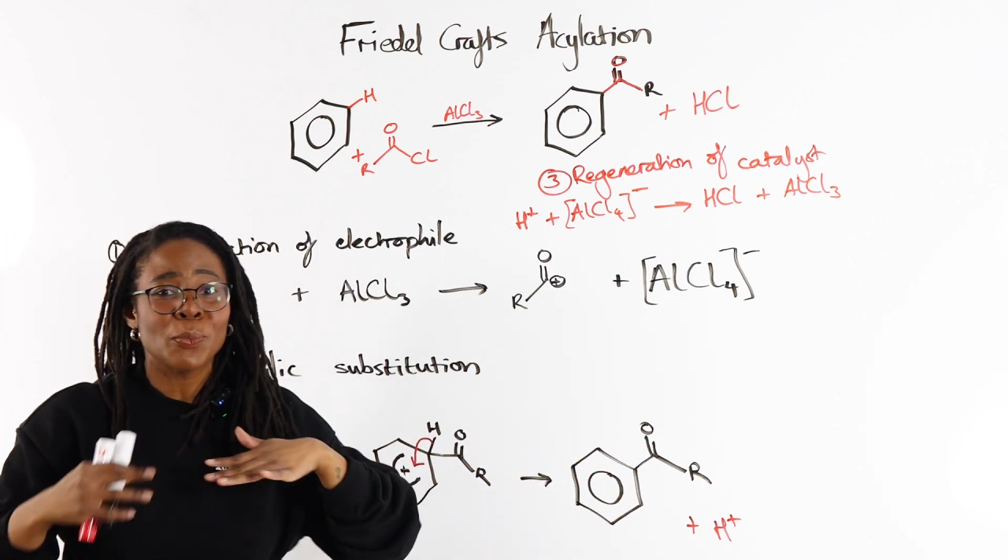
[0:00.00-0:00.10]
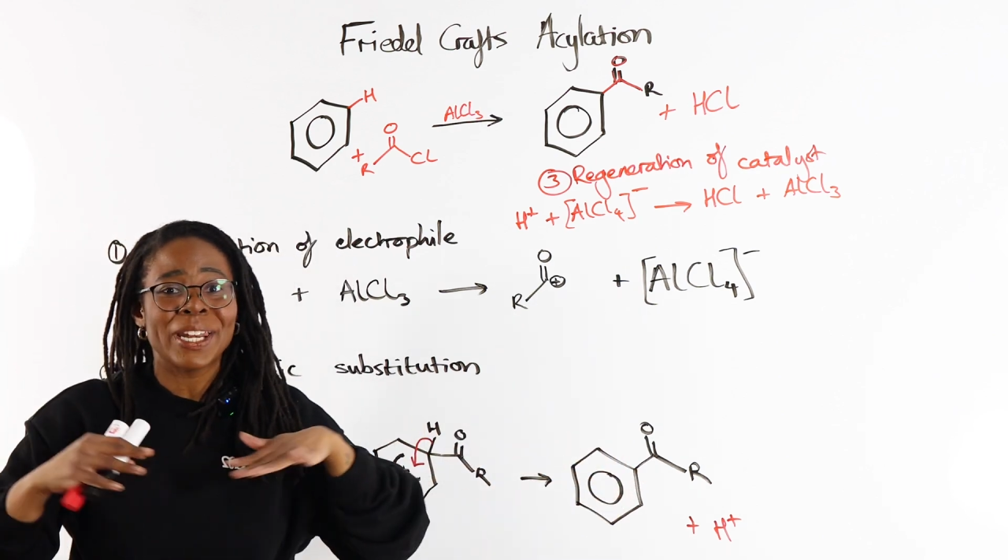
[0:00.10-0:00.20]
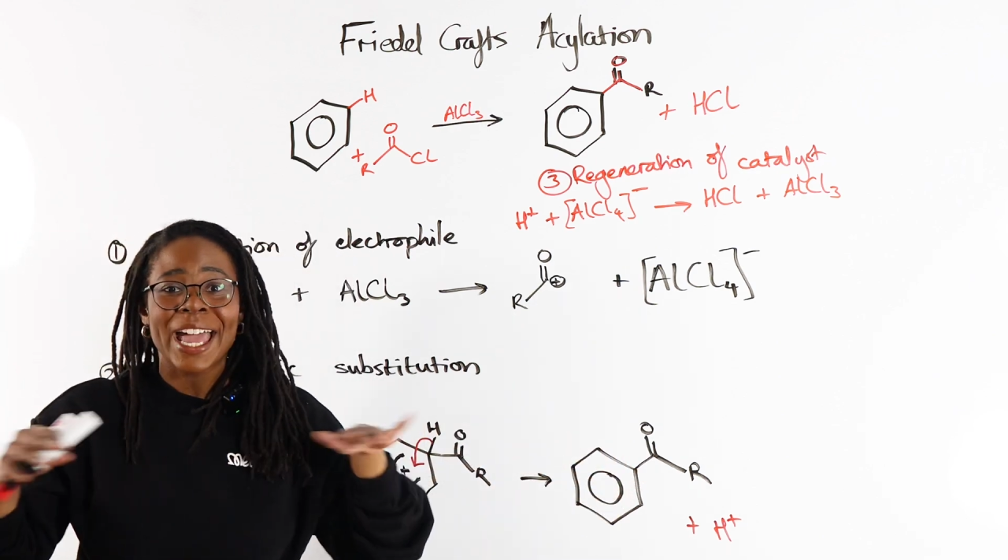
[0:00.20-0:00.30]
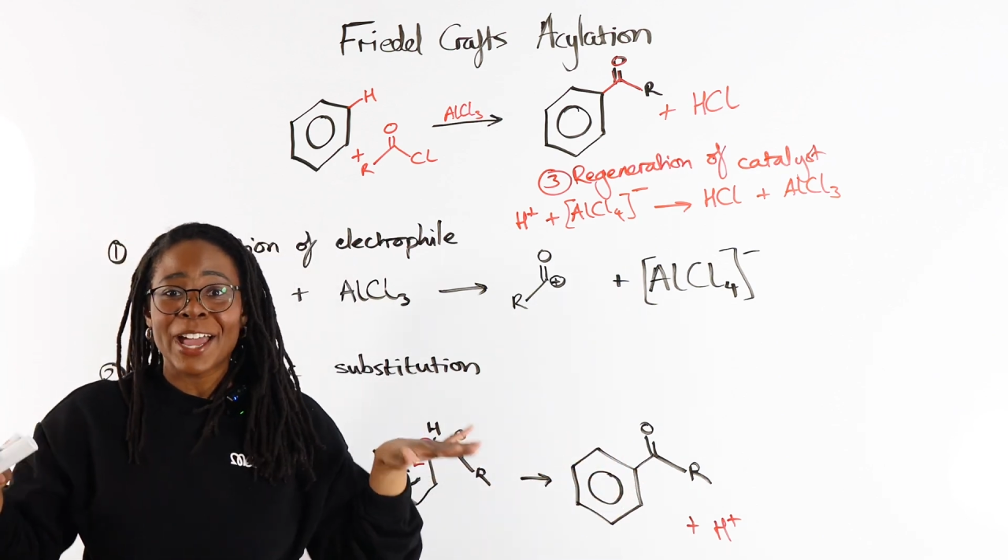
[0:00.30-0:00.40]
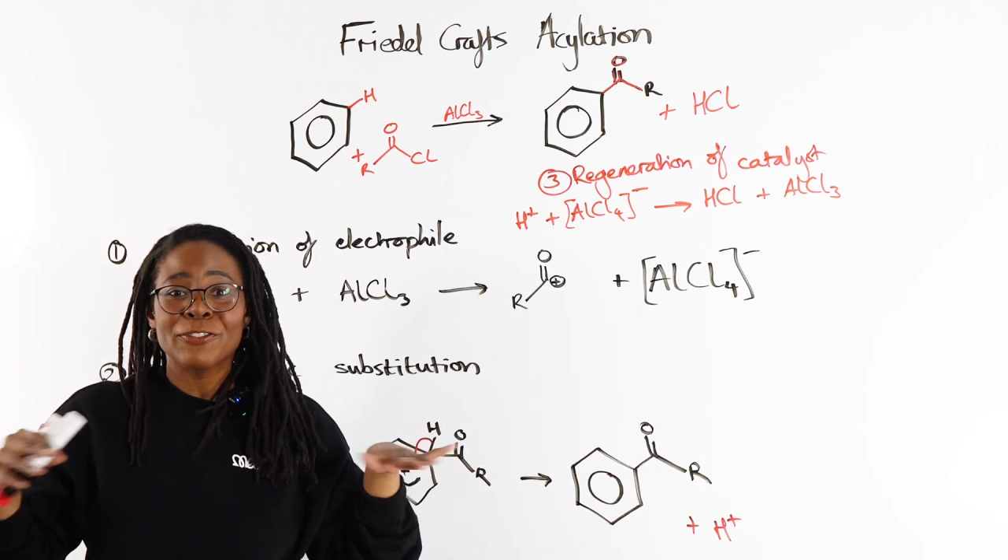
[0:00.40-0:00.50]

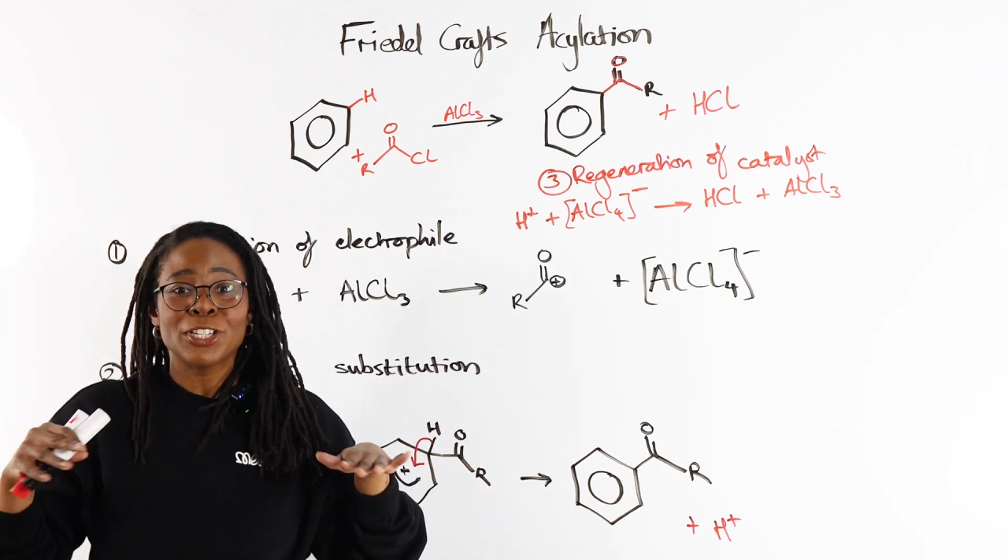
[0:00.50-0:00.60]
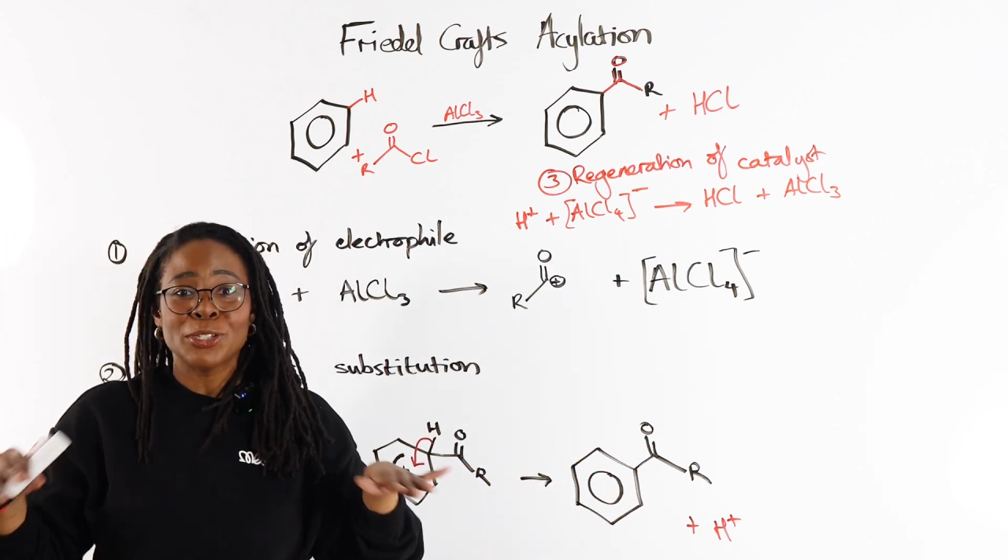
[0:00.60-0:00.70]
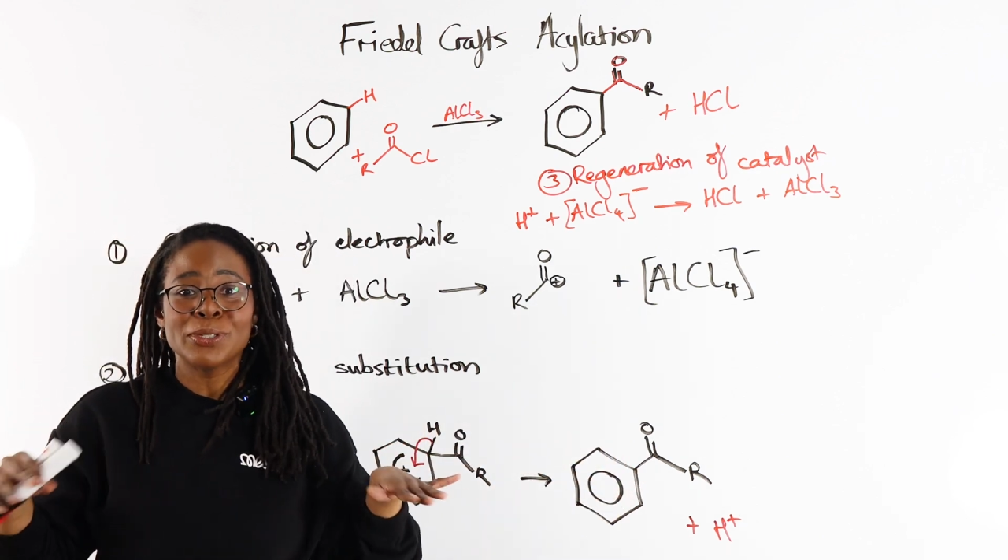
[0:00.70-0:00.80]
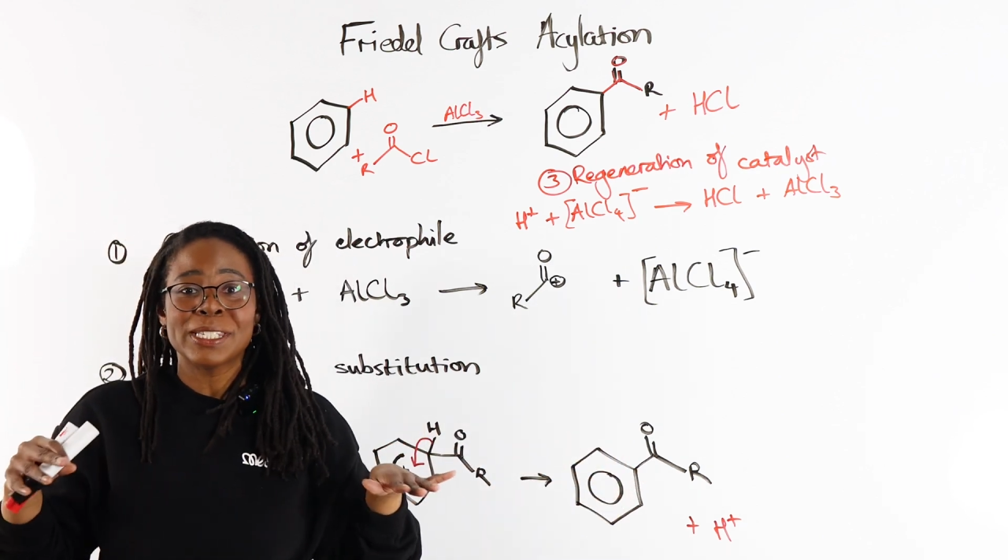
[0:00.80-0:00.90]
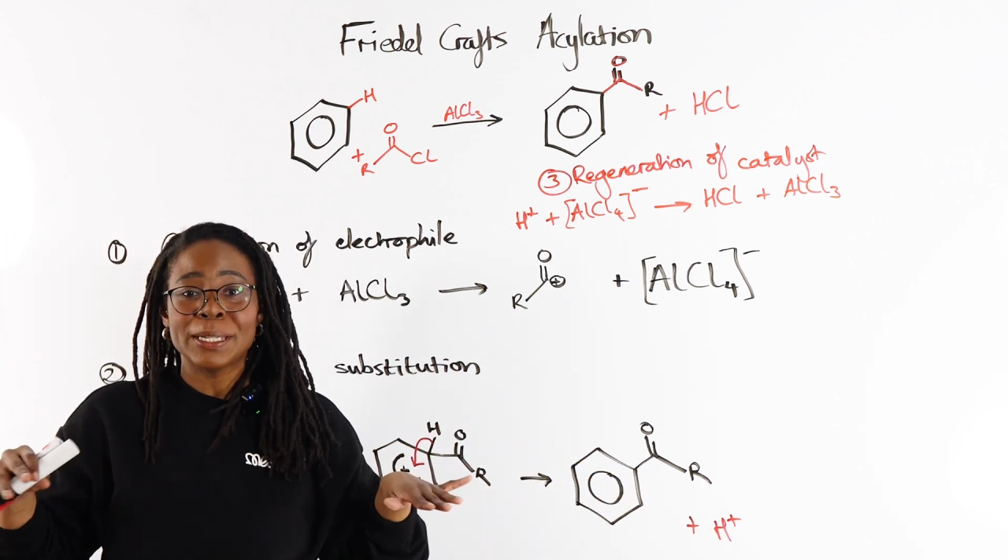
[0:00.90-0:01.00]
whenever
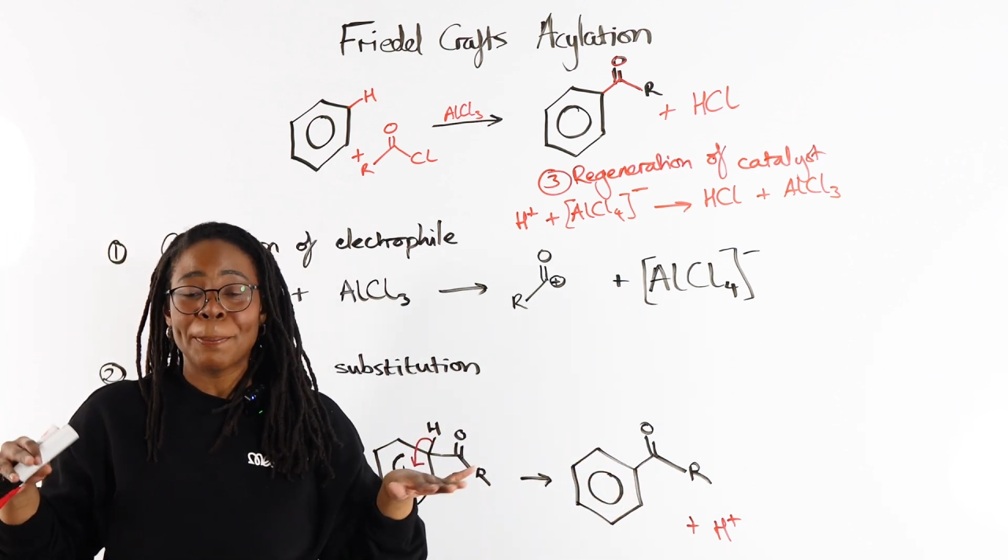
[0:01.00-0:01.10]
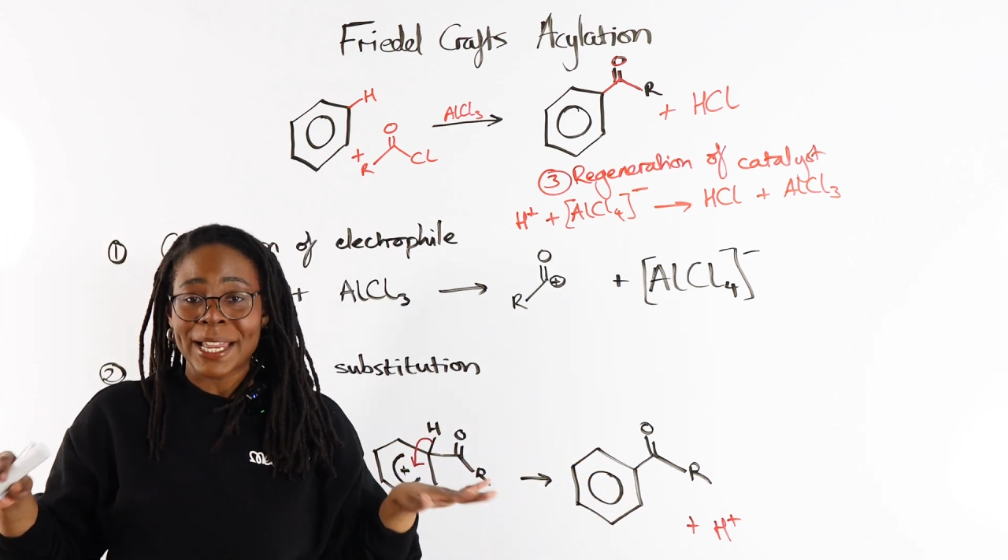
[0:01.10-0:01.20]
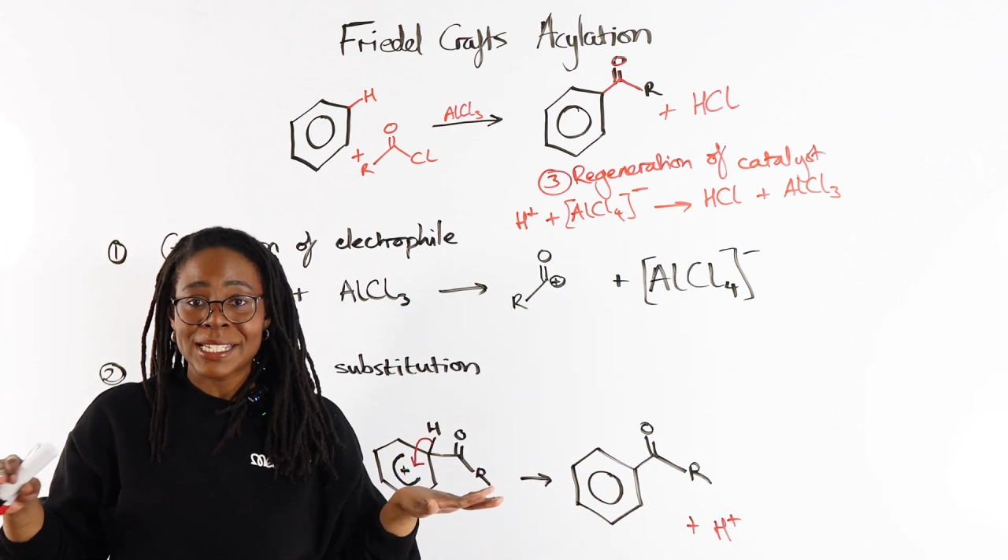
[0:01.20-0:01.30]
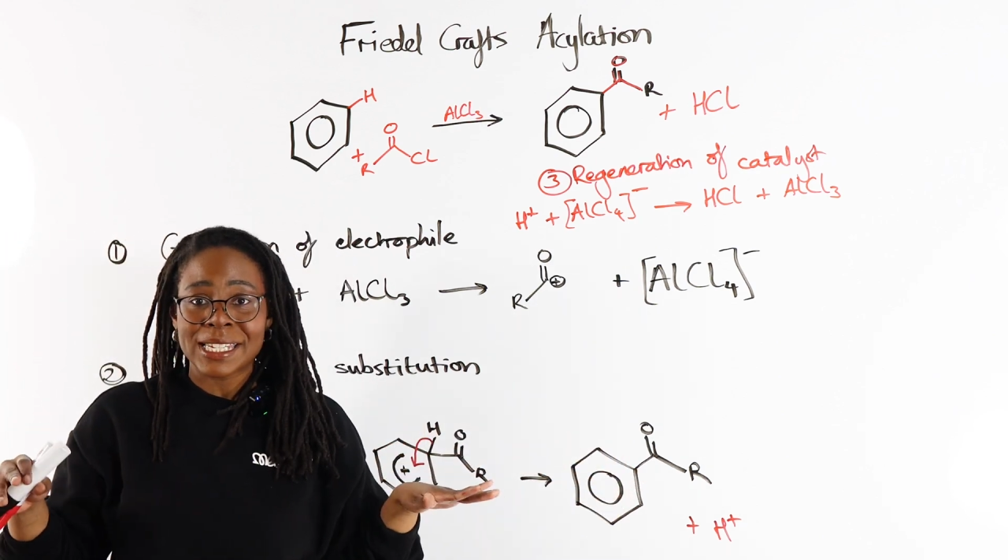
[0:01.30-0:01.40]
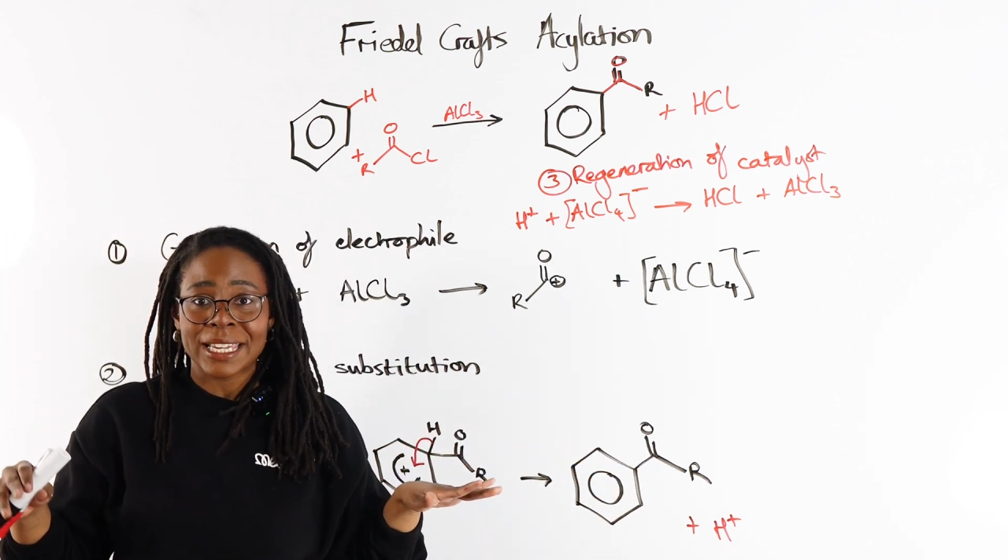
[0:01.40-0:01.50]
you see
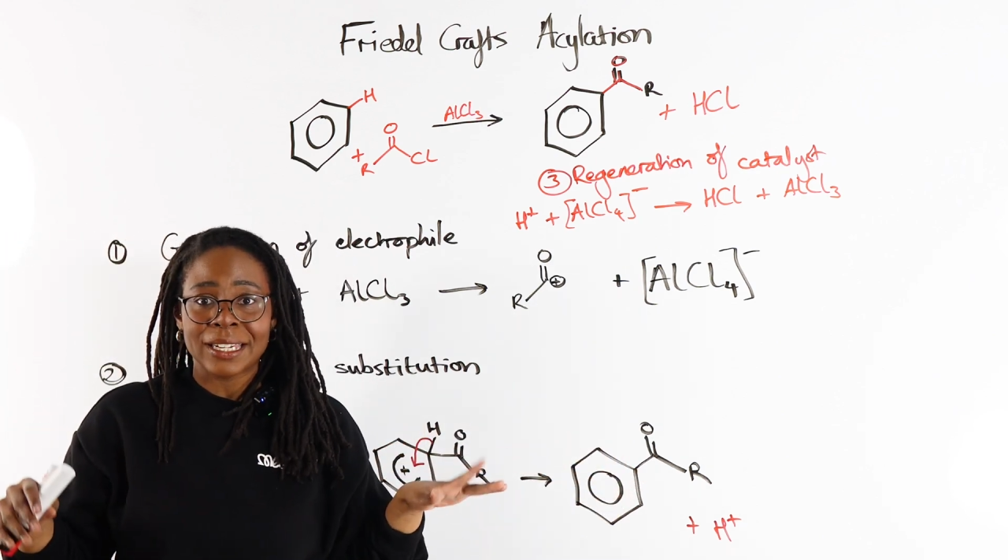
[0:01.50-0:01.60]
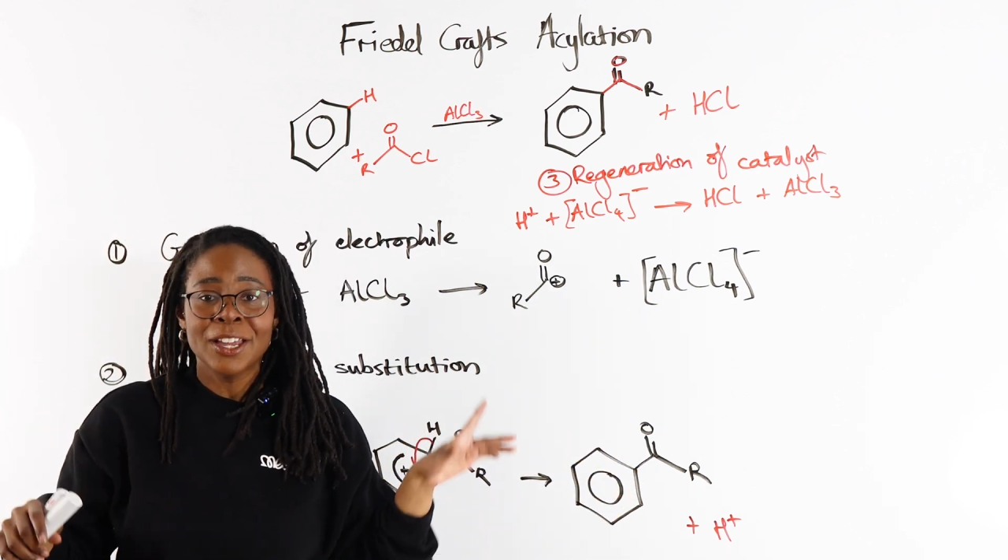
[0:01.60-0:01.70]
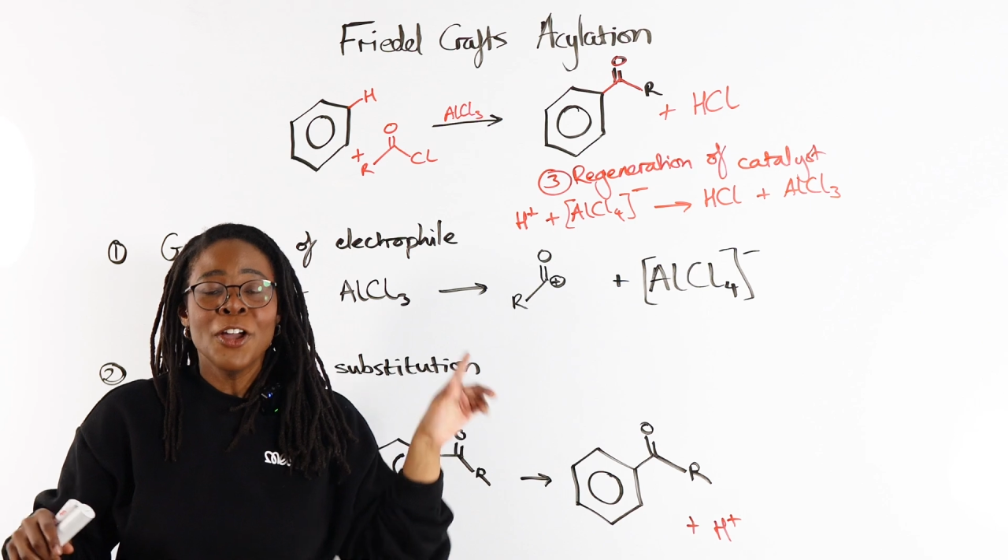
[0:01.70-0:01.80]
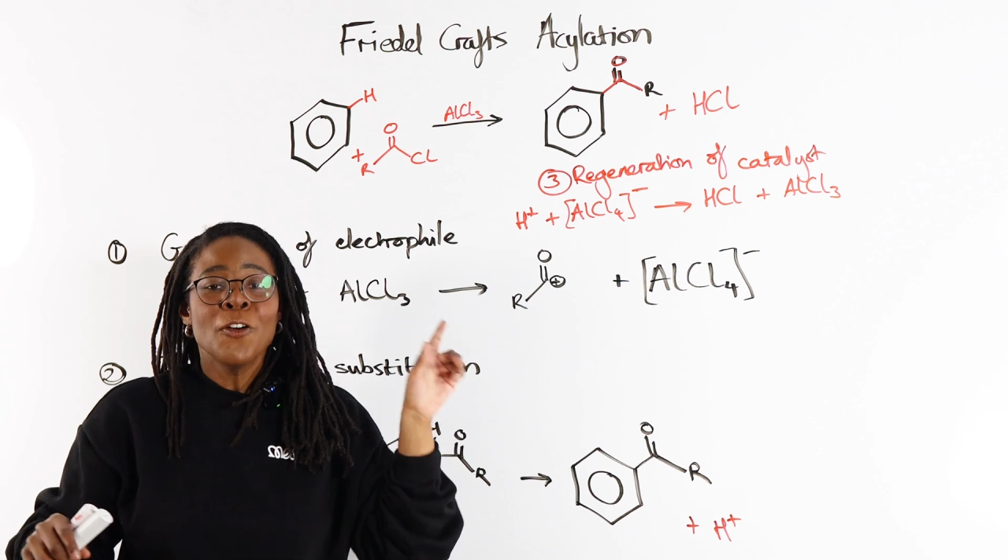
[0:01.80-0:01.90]
benzene.